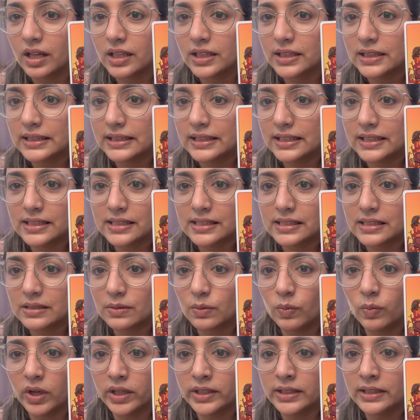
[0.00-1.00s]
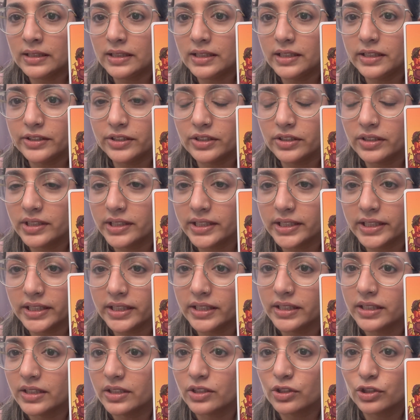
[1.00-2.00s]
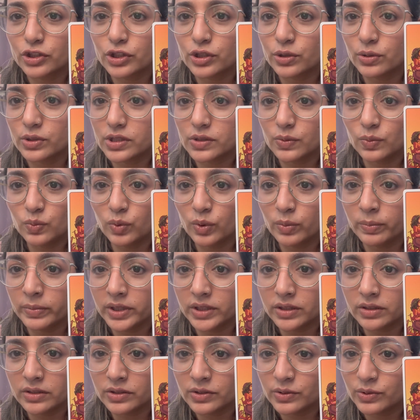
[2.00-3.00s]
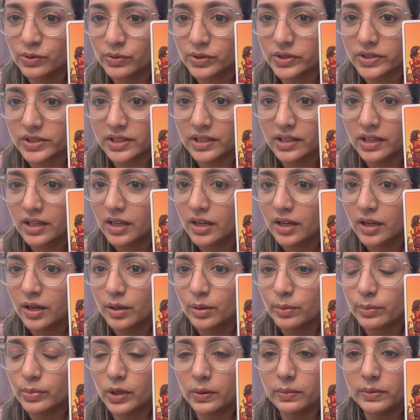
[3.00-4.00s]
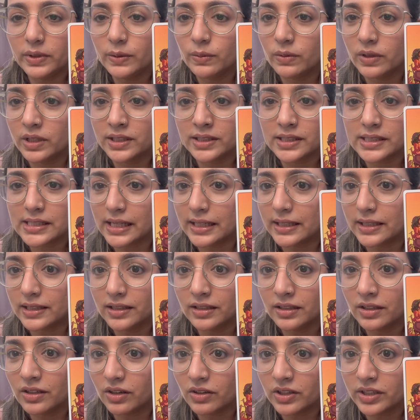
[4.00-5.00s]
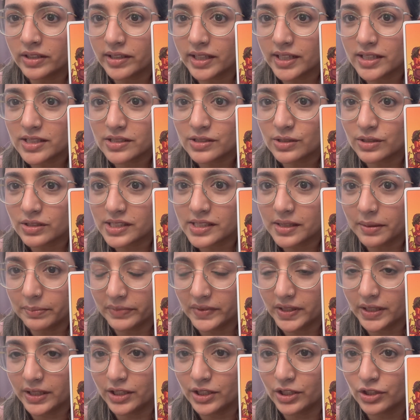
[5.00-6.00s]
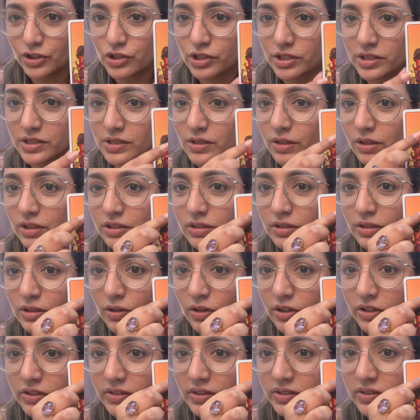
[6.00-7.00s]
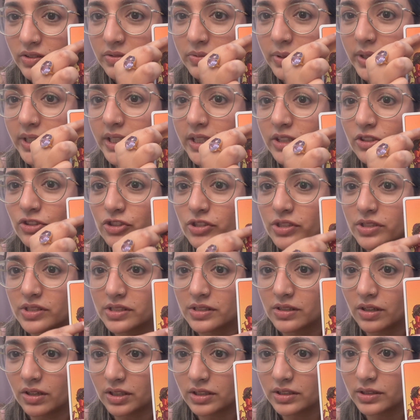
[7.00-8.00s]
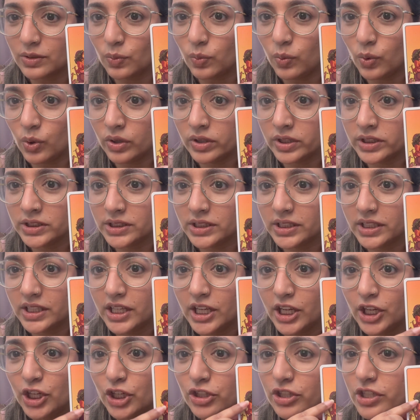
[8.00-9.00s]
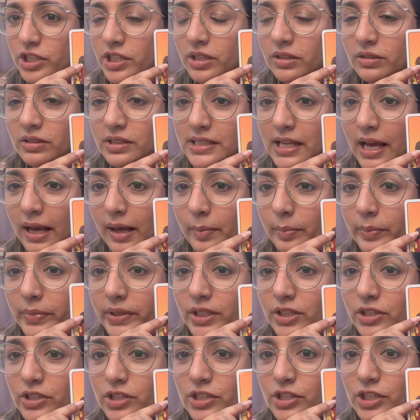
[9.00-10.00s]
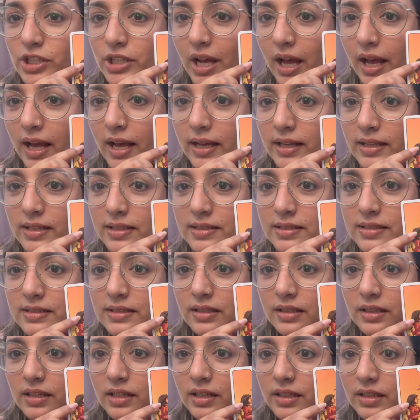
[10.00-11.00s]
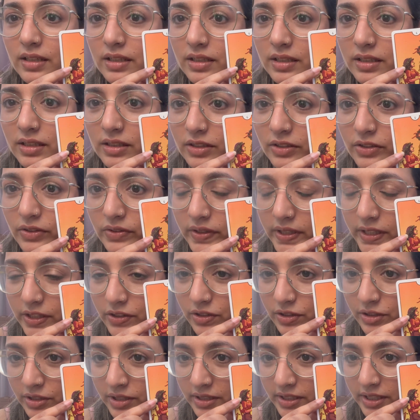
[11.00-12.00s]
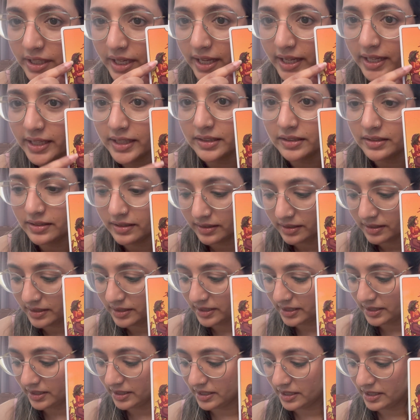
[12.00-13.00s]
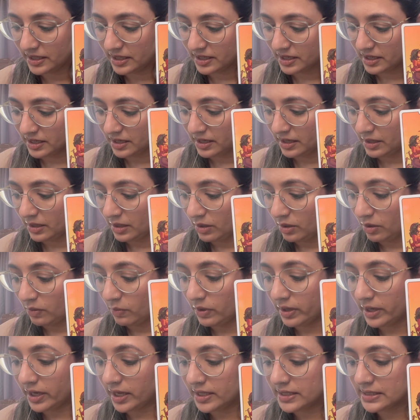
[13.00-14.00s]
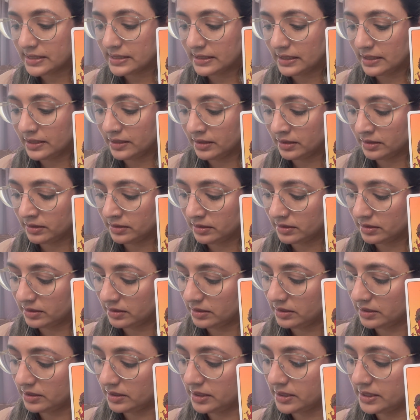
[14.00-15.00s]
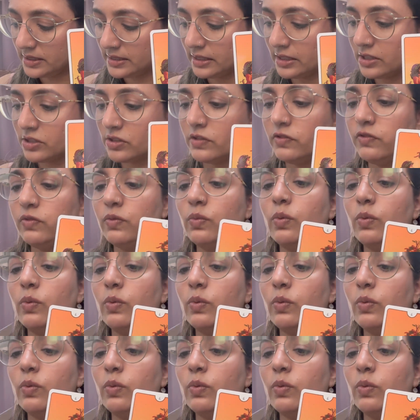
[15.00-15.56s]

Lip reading: This one clearly shows a woman who's probably won a cycling contest or something. She's got the laurel wreath, she's got the wand, she looks happy, she has a wreath on her head. Whereas in the 6 of